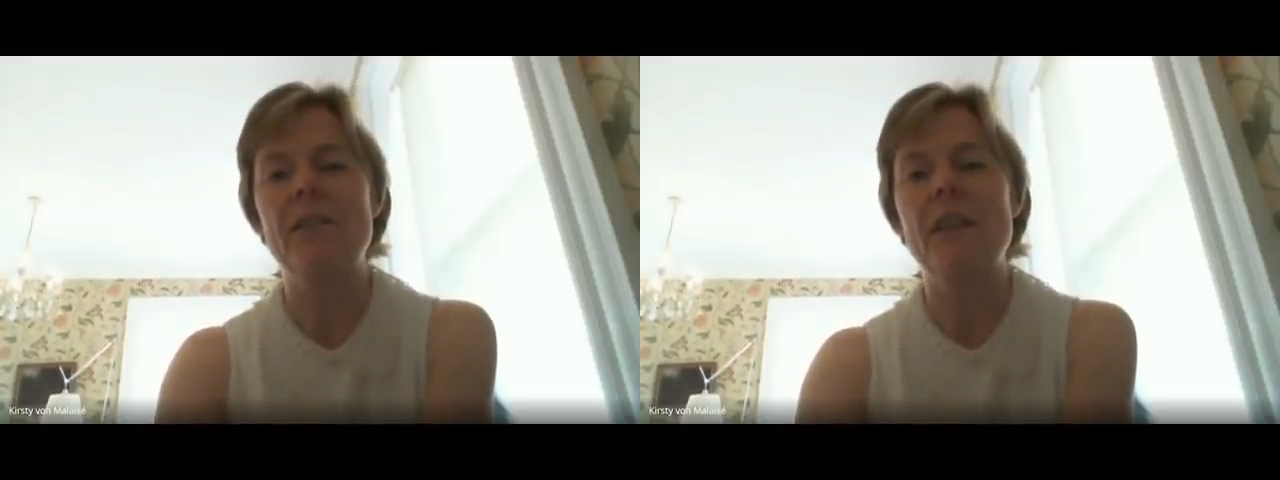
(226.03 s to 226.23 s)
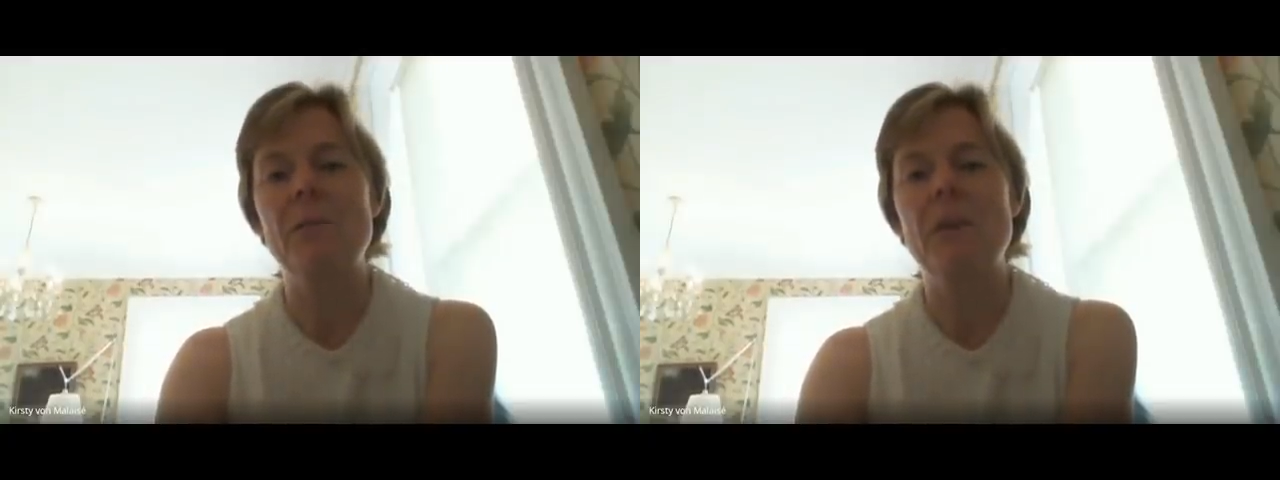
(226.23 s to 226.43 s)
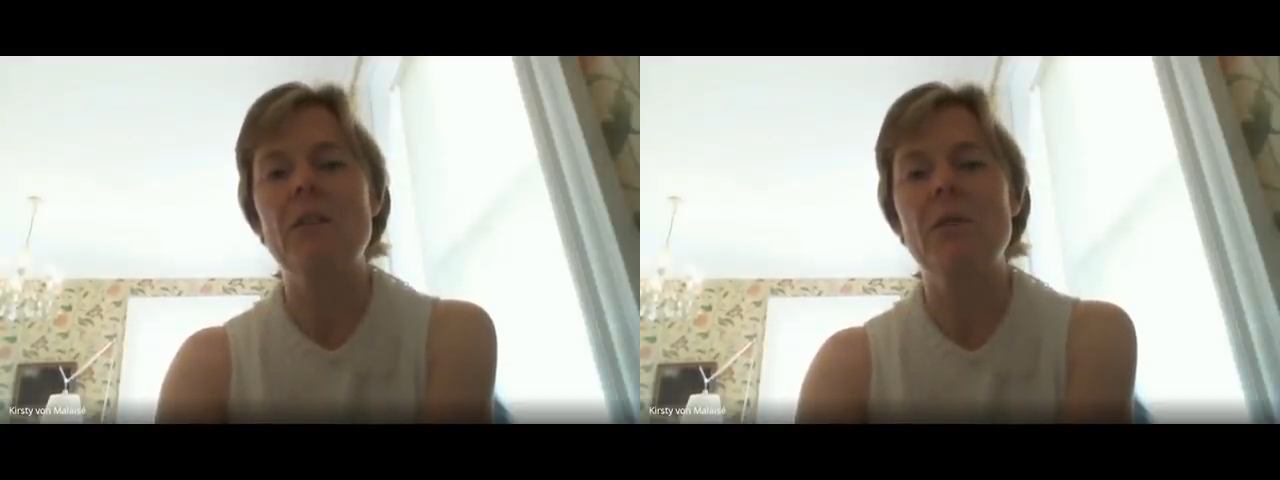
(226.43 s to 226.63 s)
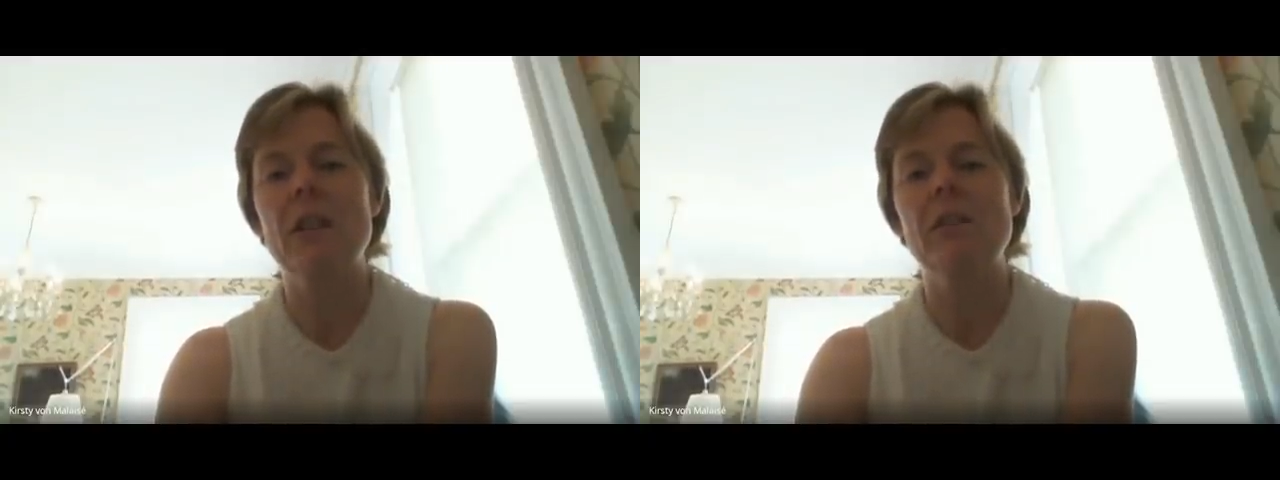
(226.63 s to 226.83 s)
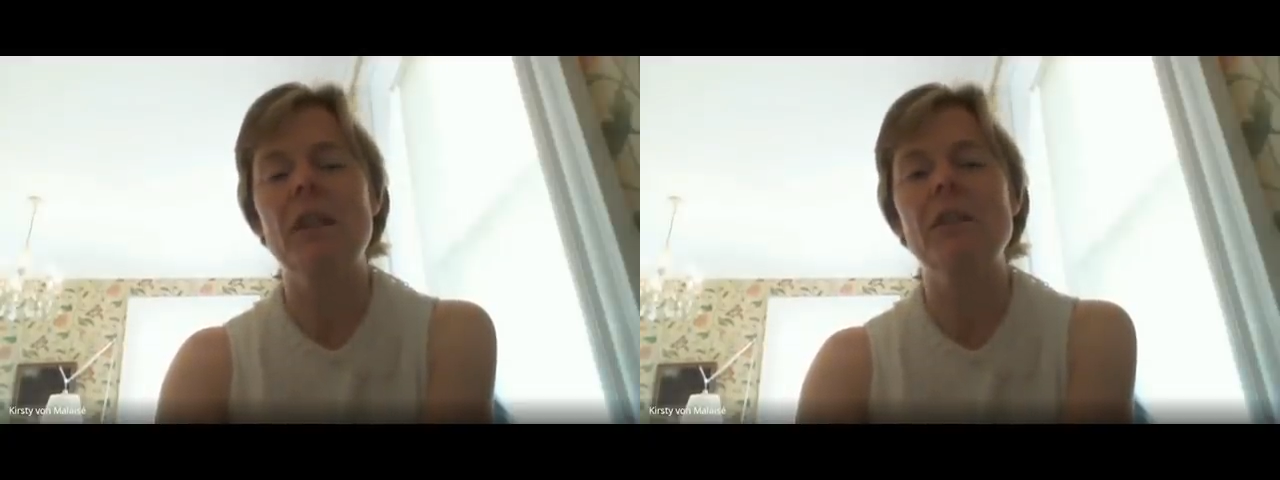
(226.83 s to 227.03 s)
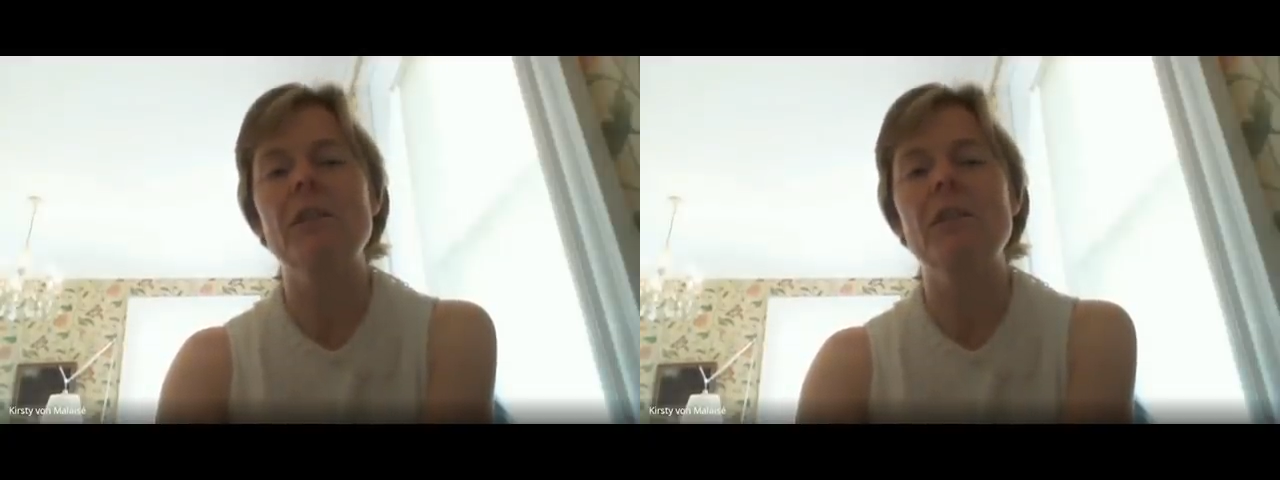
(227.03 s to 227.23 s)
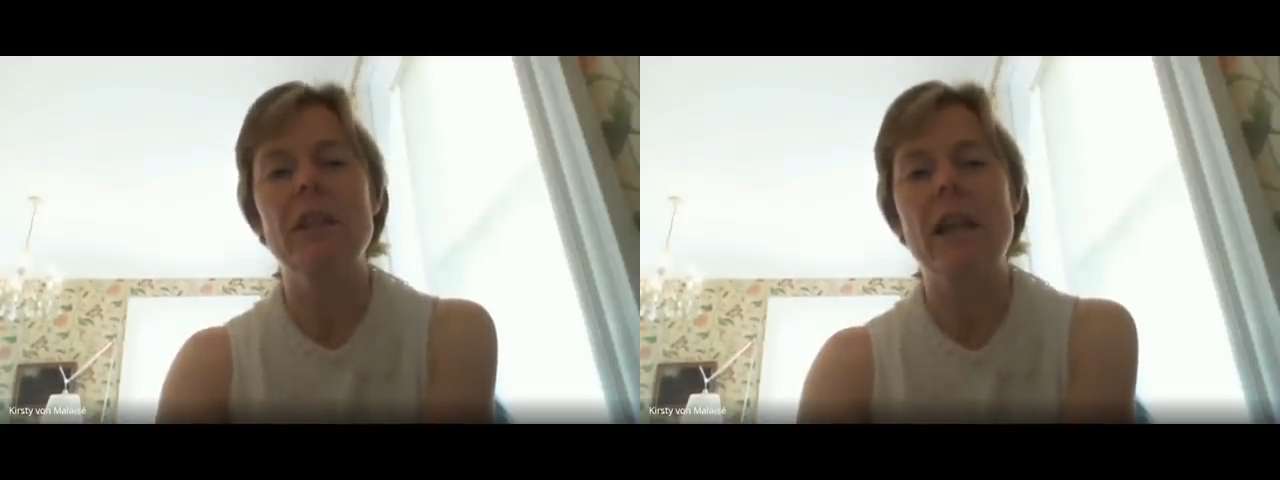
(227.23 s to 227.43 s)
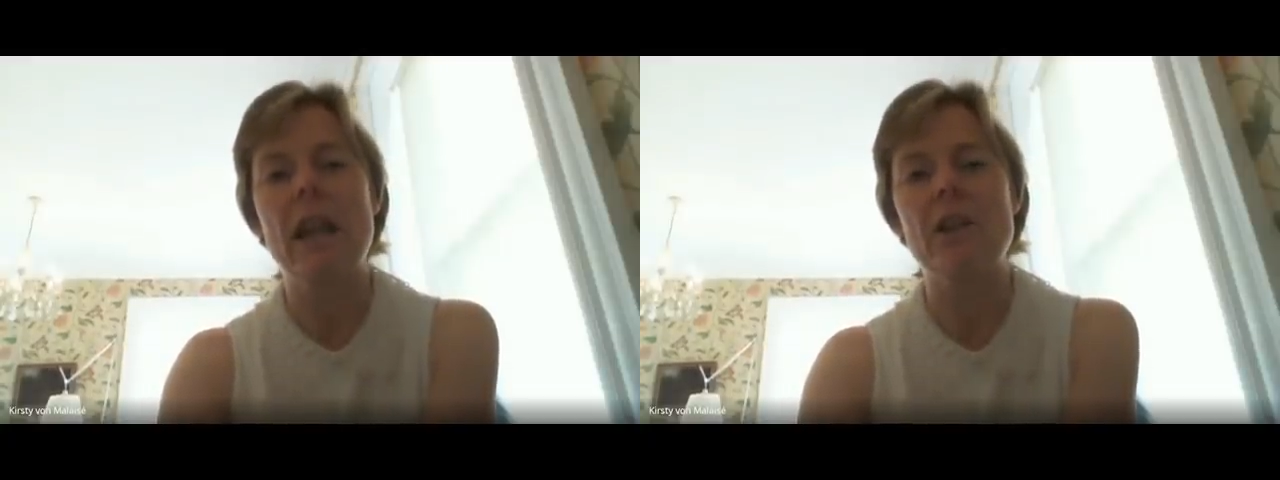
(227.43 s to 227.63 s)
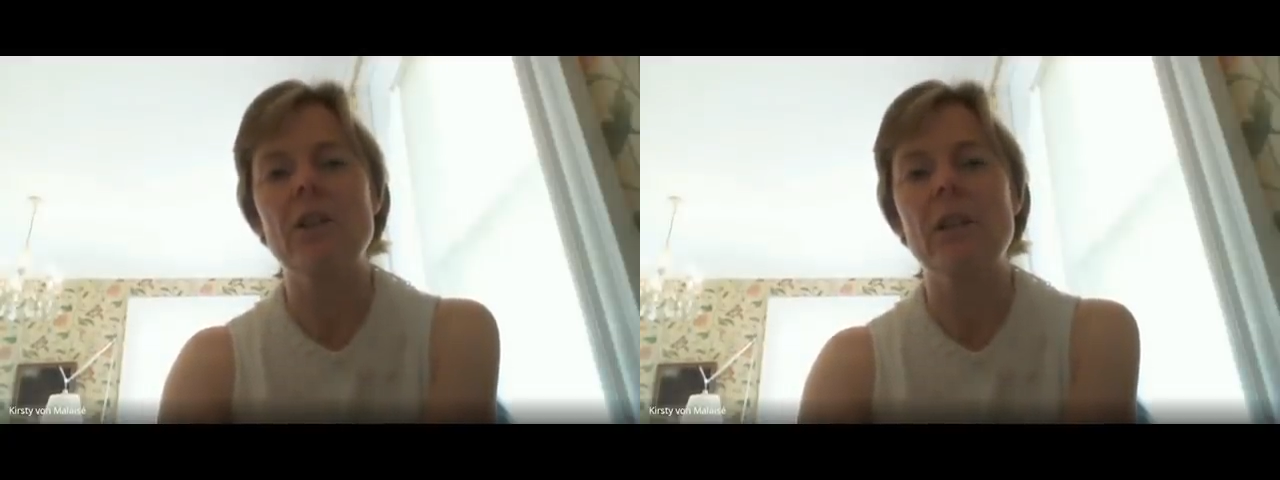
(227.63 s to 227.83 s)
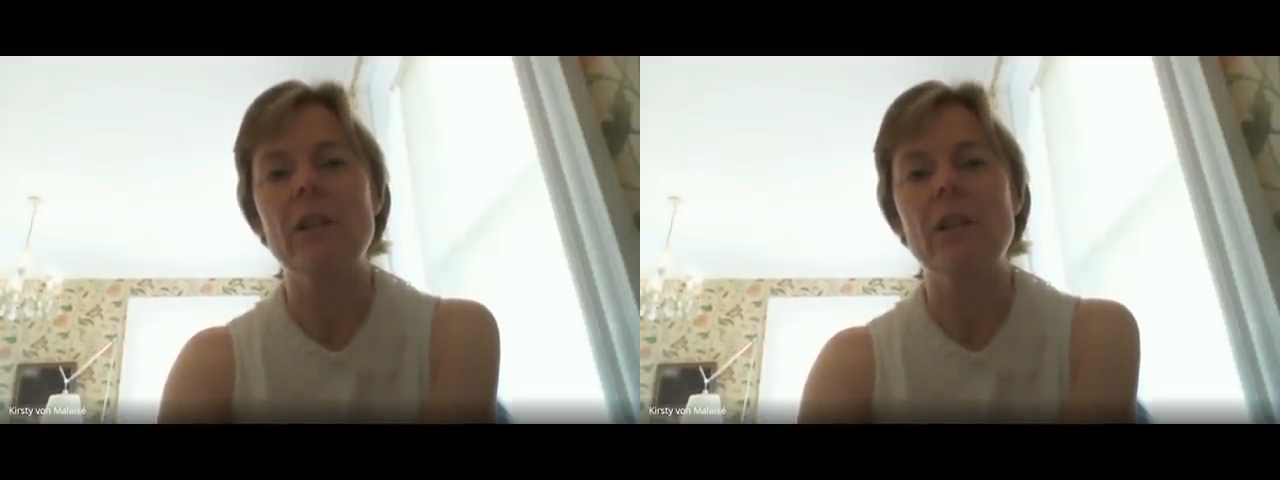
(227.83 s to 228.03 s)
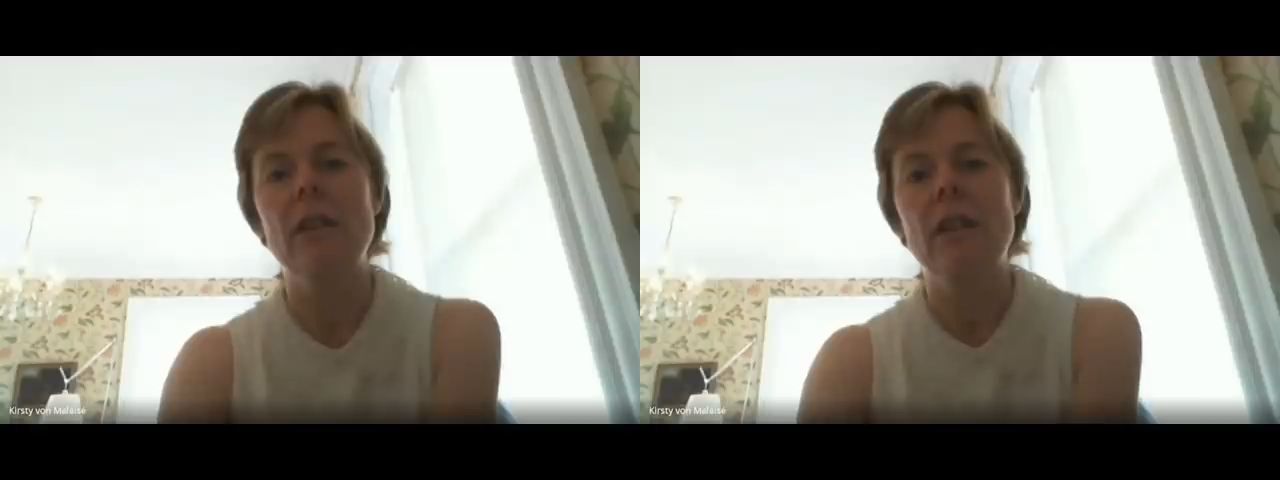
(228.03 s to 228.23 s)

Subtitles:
there's been a real sense of connection